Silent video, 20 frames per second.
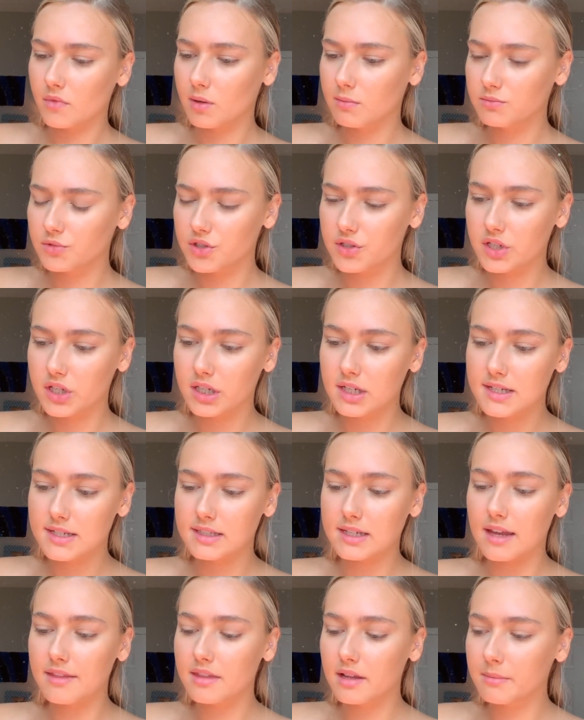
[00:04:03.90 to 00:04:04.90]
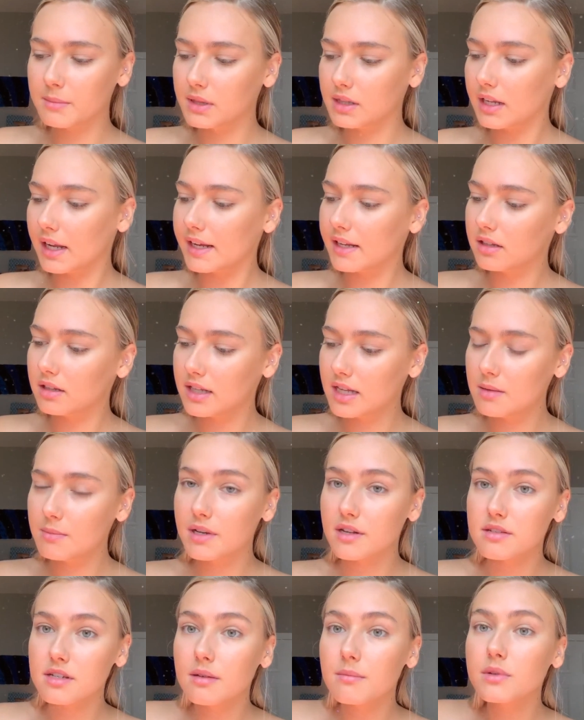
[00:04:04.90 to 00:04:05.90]
Just gonna set them lightly
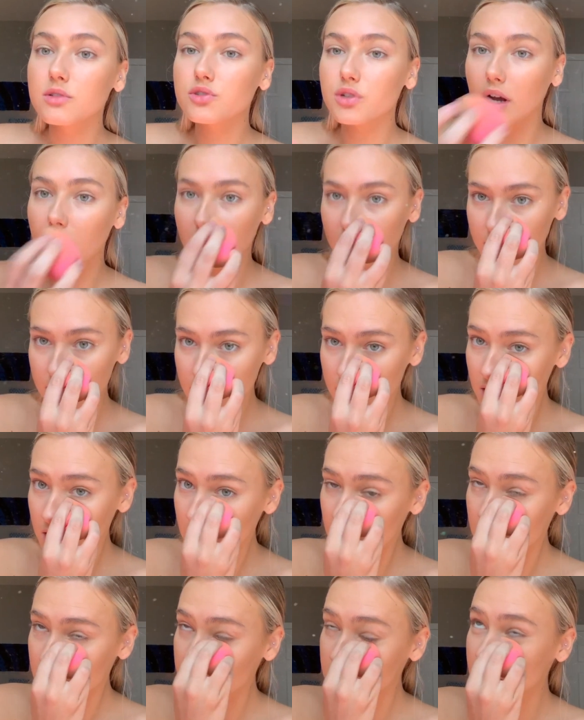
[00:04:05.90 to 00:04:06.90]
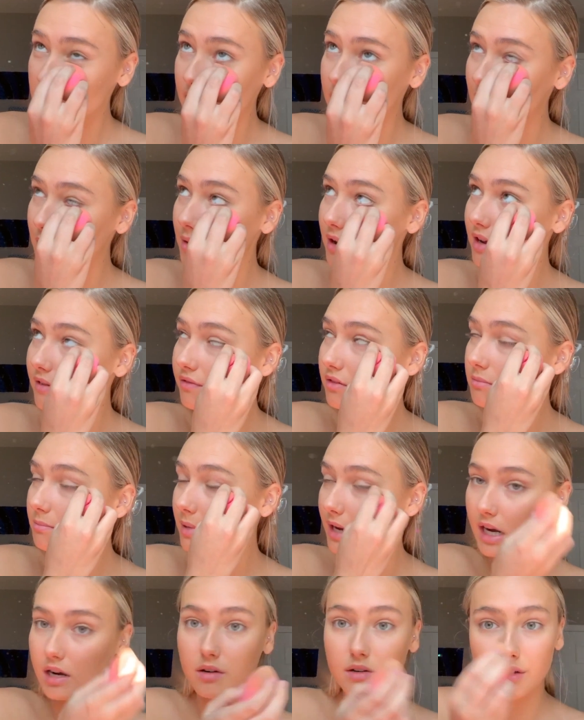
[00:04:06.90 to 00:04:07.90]
because I've been trying to stay away from
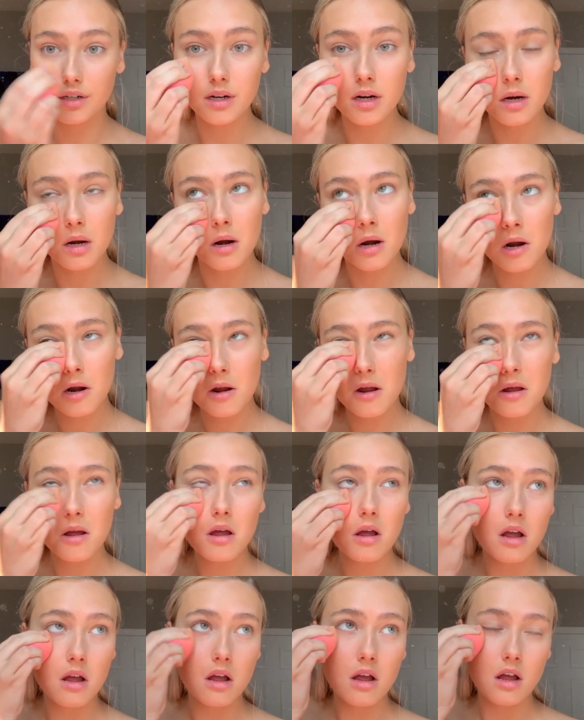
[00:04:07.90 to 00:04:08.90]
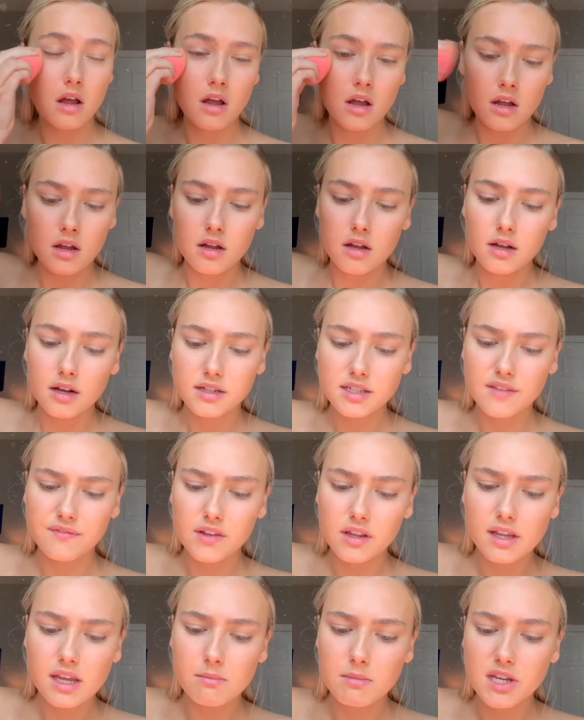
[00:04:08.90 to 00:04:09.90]
powder, because I
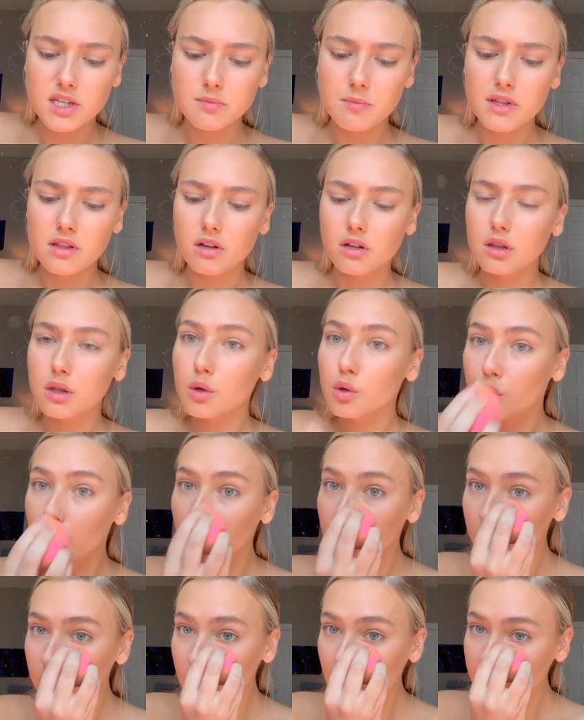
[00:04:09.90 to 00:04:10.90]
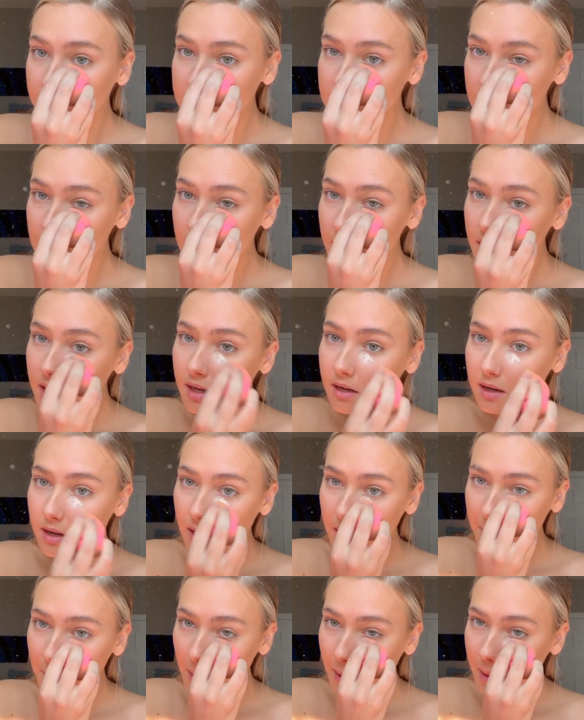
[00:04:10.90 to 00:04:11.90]
feel like it makes me look a little crusty
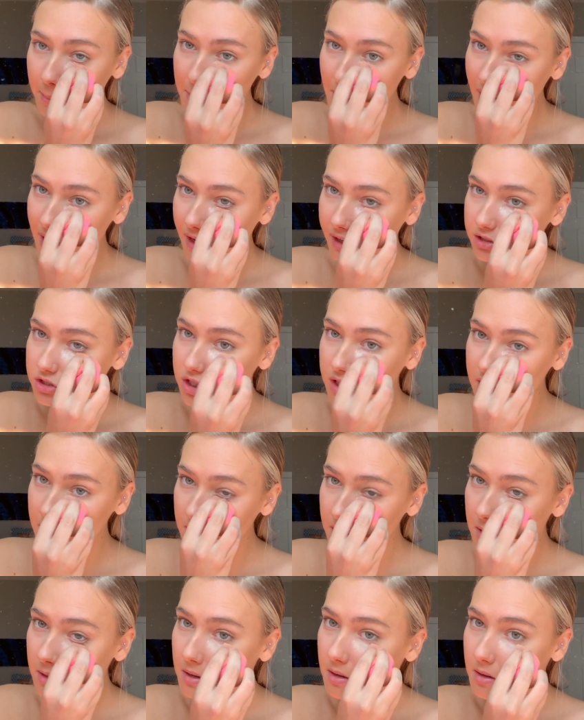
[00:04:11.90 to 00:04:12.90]
and like patchy.